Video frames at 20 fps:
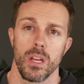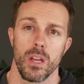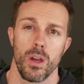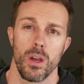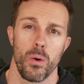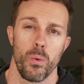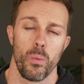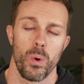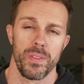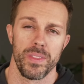
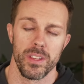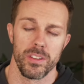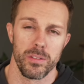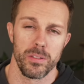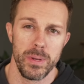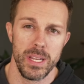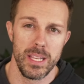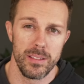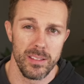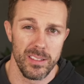And what this
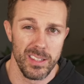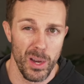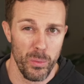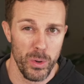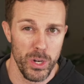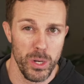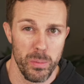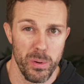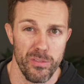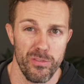means is that when
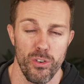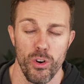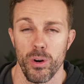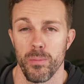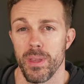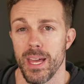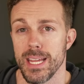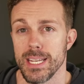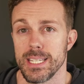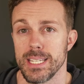you perform
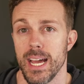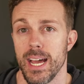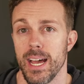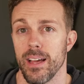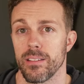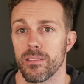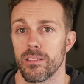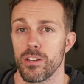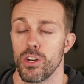that test,